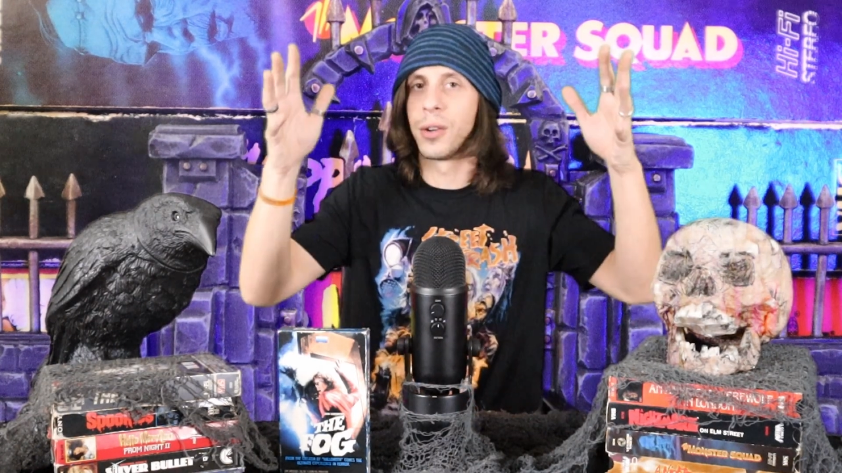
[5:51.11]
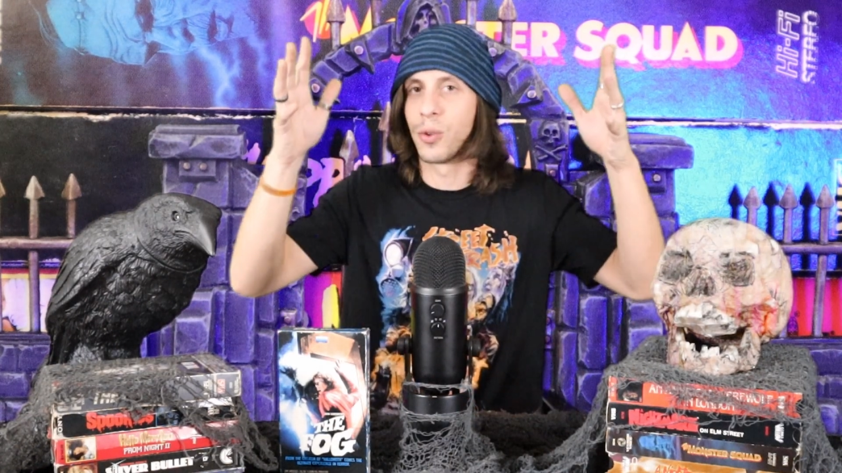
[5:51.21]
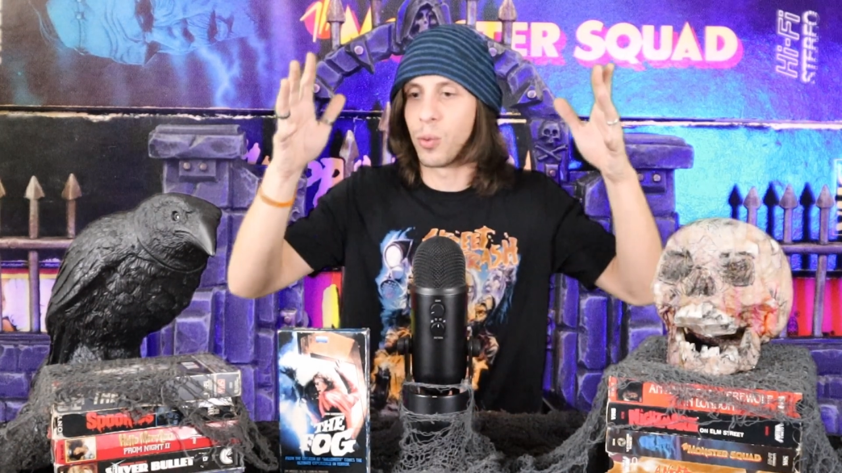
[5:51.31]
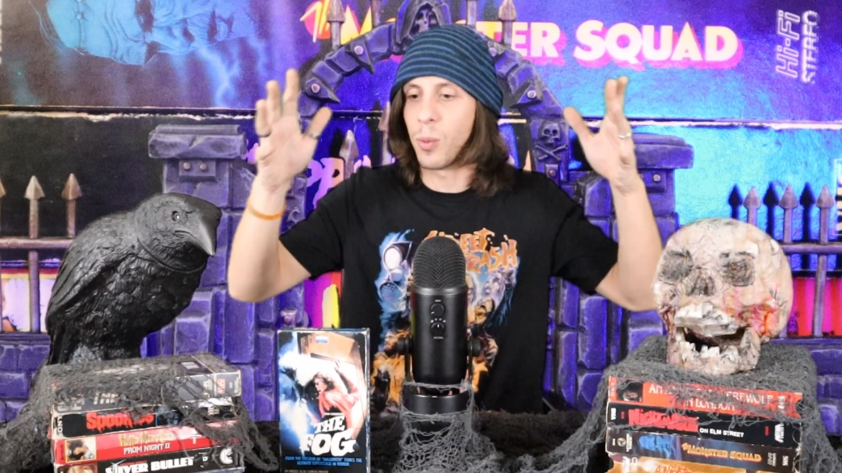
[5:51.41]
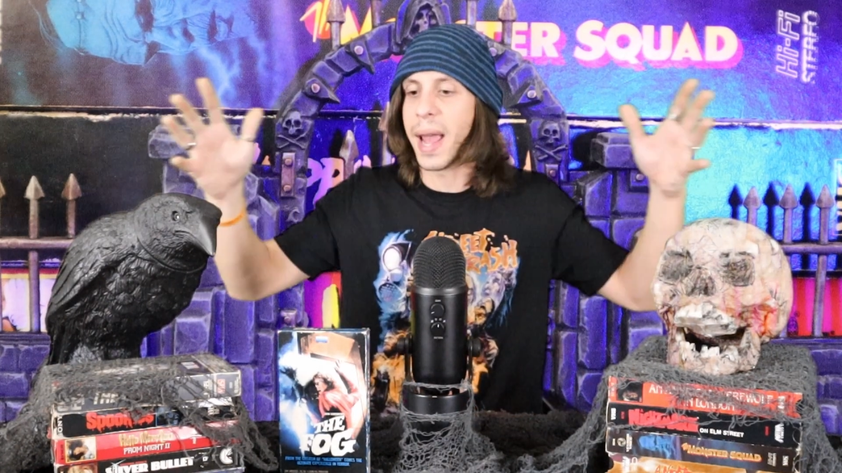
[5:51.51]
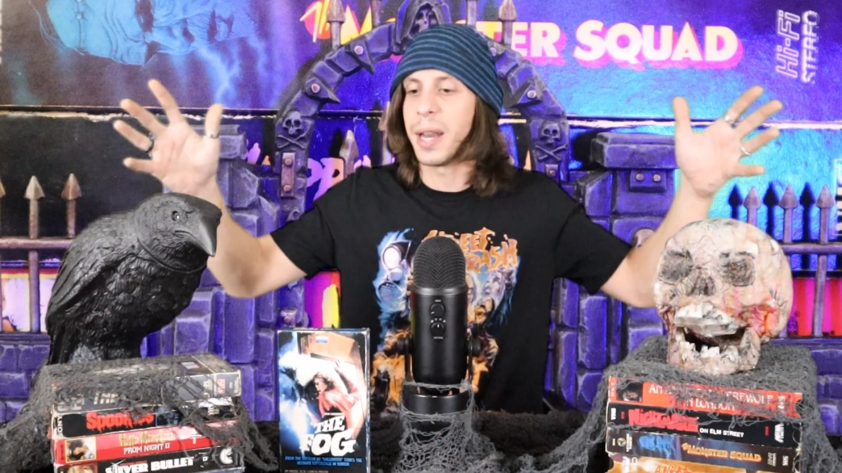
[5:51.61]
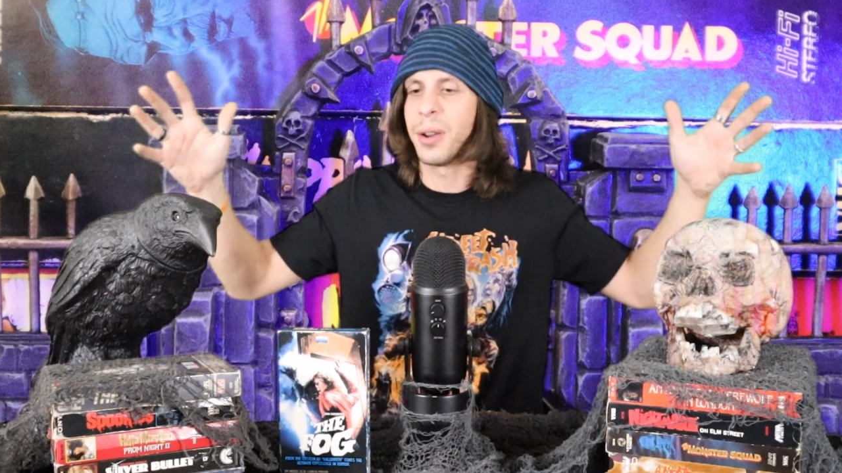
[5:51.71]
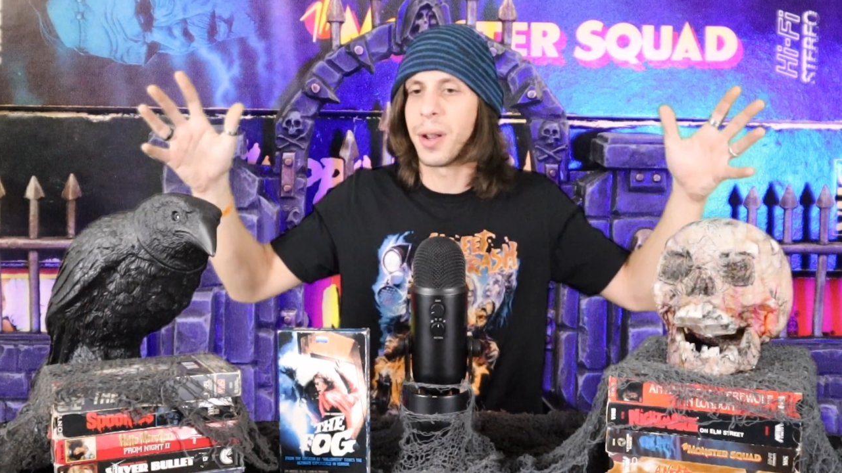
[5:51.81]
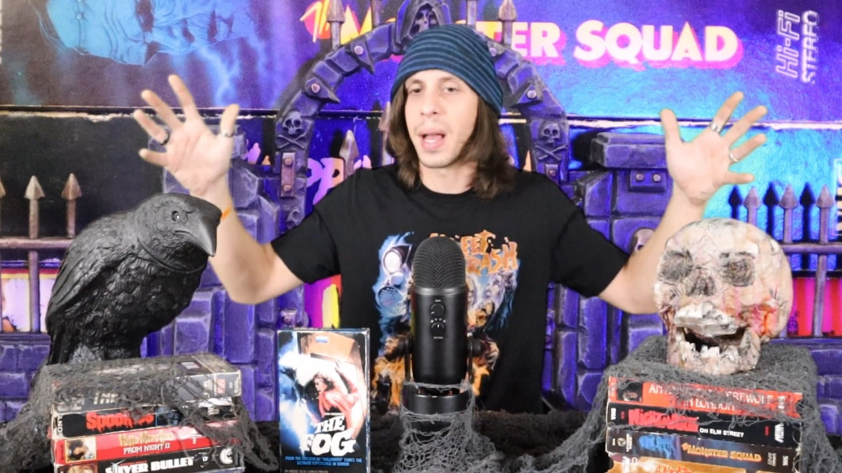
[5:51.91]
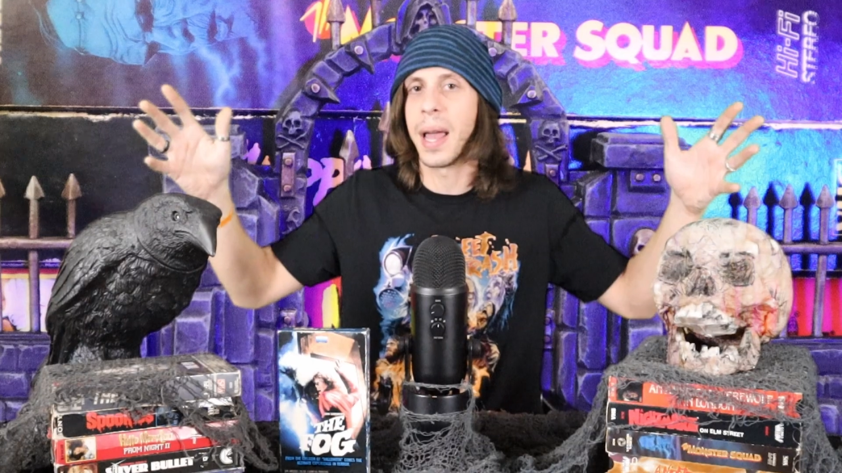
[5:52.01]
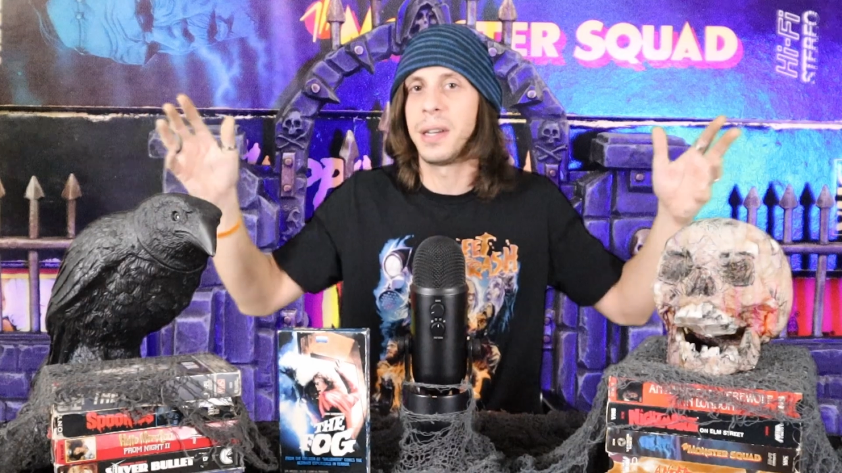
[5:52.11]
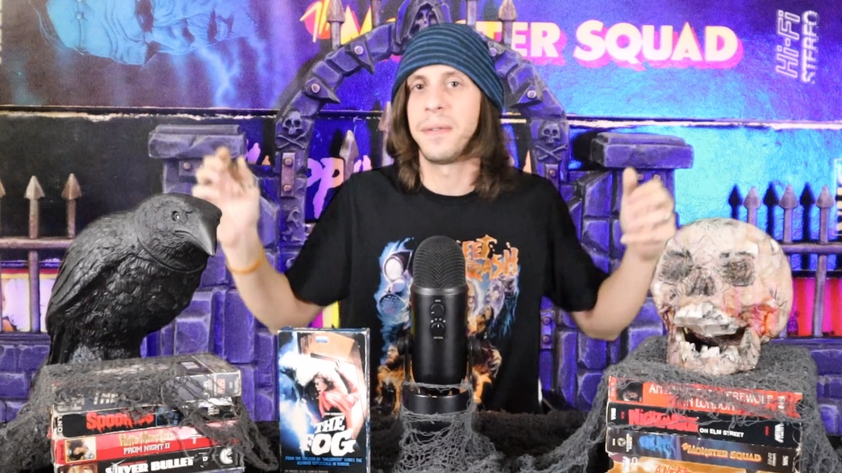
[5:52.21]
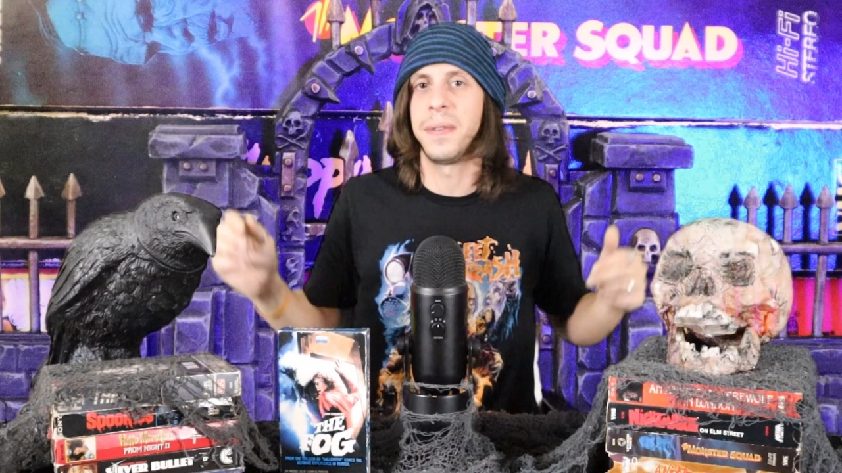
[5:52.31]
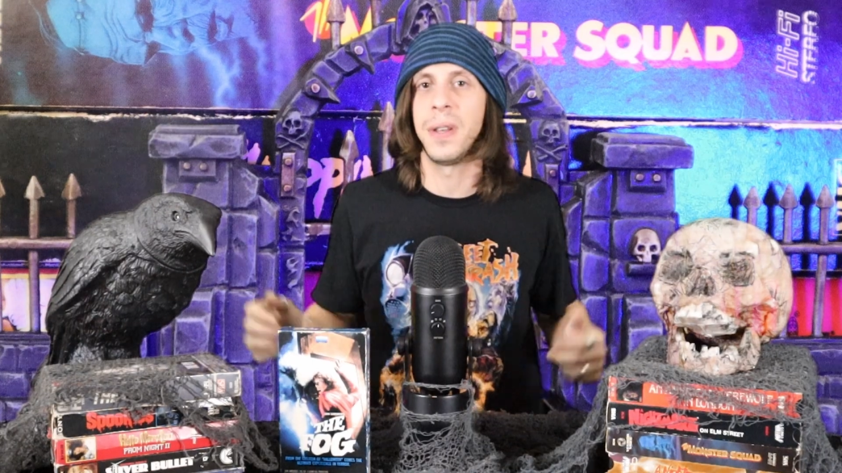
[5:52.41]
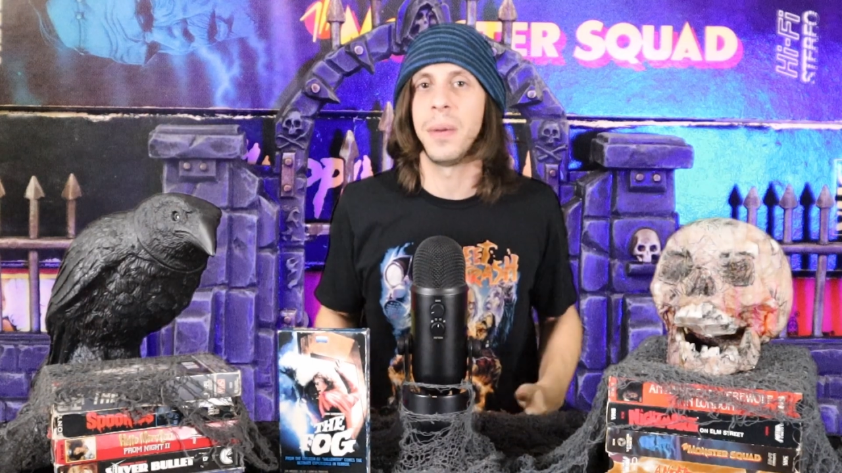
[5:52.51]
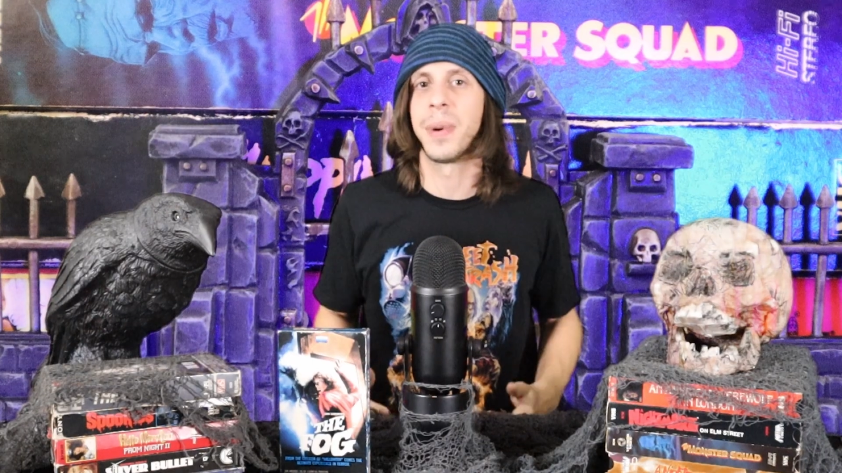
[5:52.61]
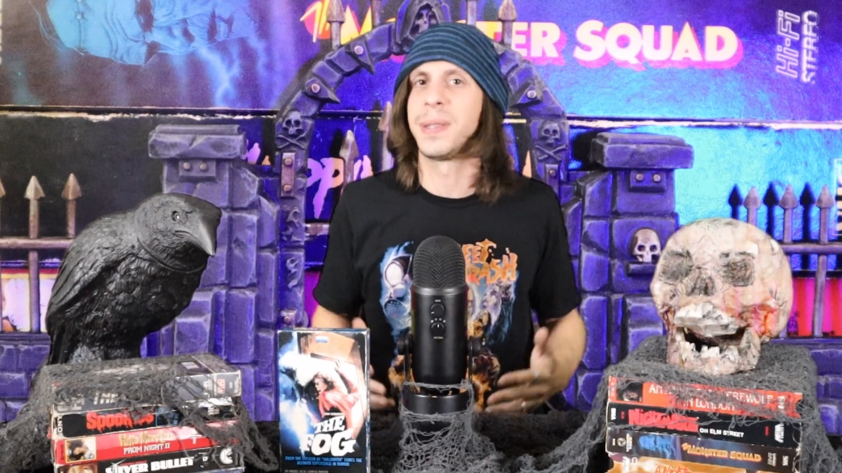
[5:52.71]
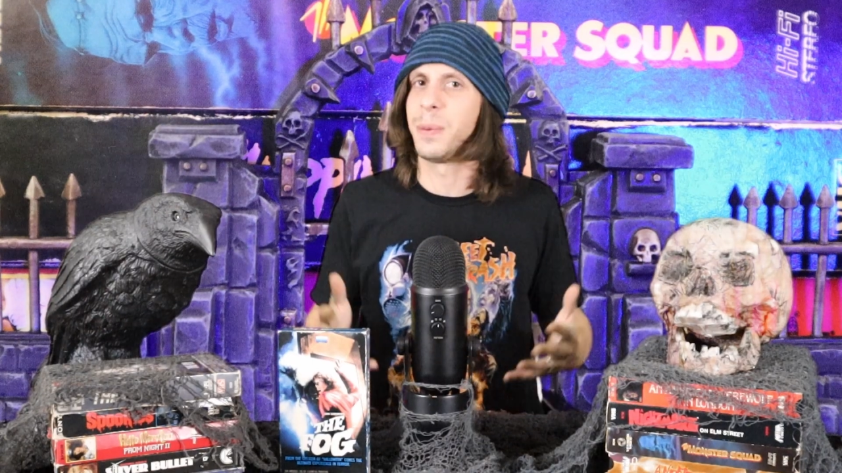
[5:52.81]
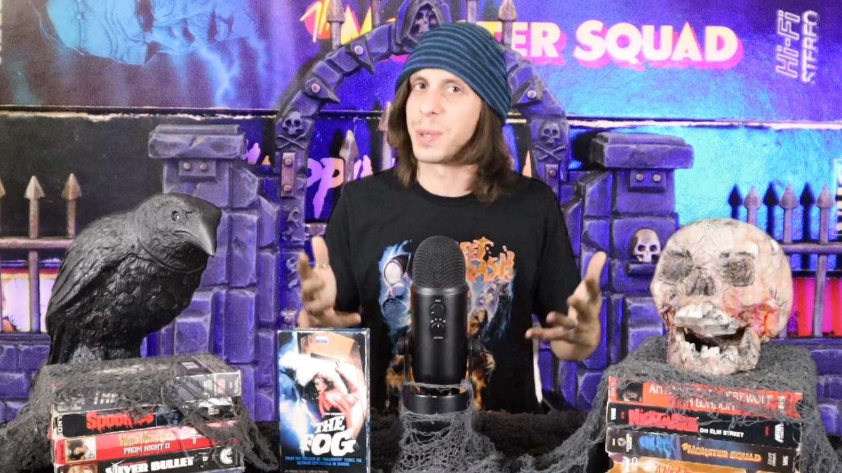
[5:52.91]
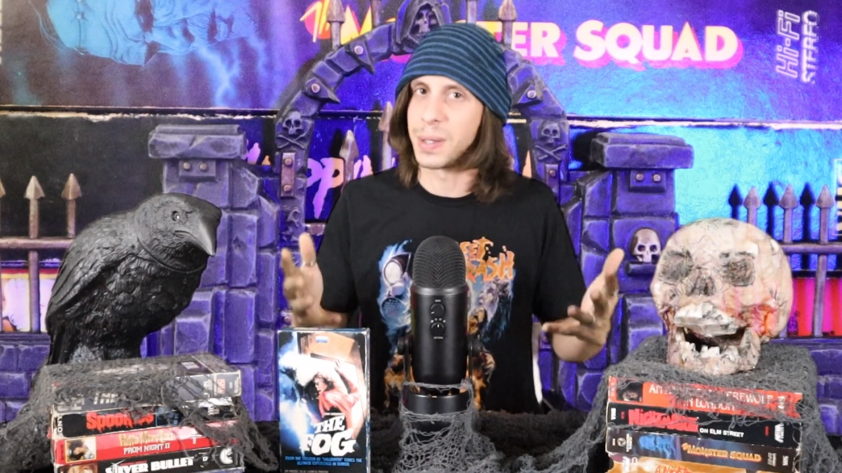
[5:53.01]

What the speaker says: grander kind of feel because he was